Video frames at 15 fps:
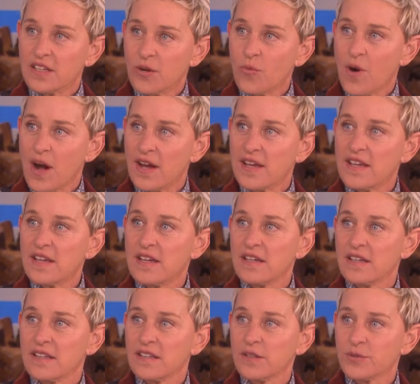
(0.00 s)
in Hawaii,
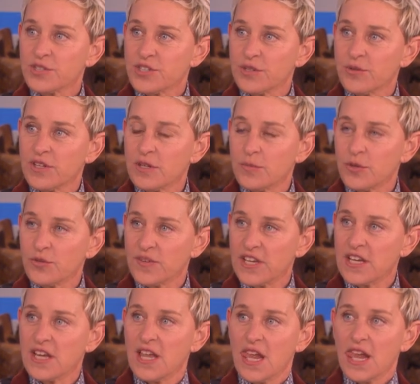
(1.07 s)
you were yeah. shooting a movie,
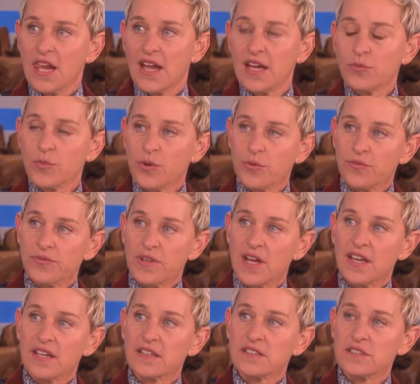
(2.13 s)
and we were
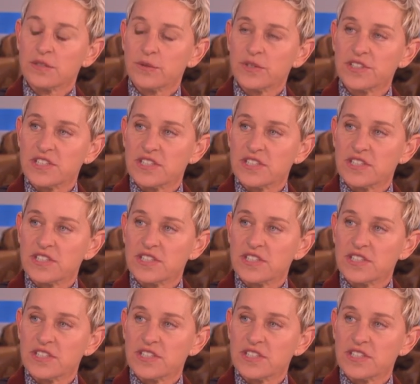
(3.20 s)
flying to a